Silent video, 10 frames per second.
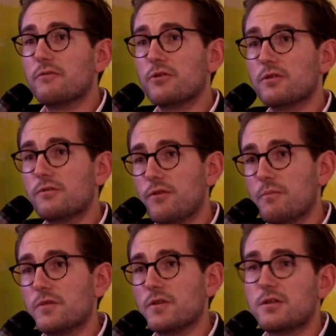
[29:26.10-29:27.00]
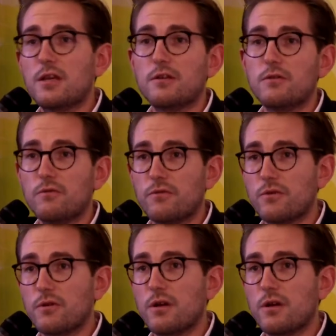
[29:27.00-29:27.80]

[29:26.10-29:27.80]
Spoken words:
we are told that they prevent us